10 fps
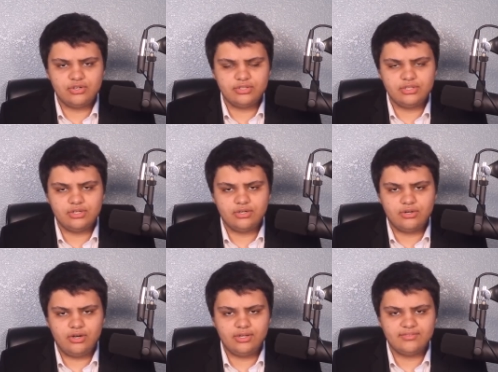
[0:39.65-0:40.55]
you know,
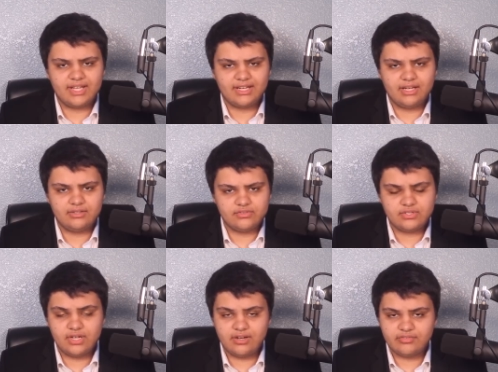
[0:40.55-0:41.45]
all of that kind of
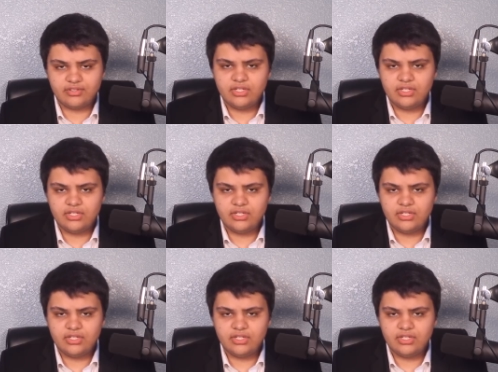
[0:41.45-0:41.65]
stuff.